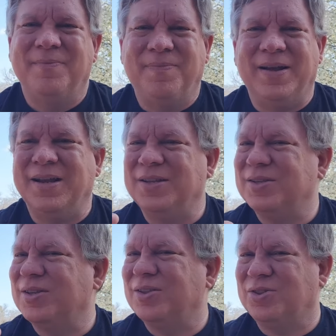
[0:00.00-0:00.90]
but
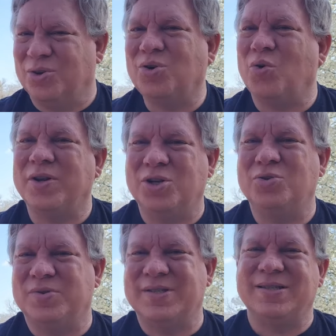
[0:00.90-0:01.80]
they're going to
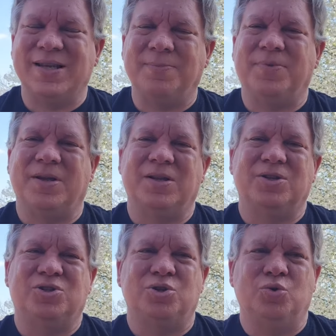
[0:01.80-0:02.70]
do
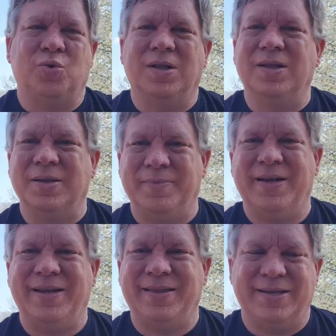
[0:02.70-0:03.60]
something to
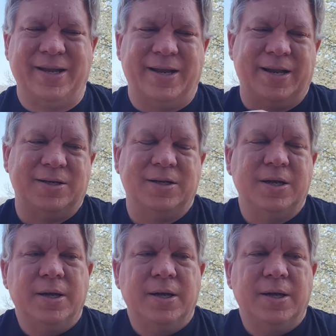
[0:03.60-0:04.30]
eliminate the dead end.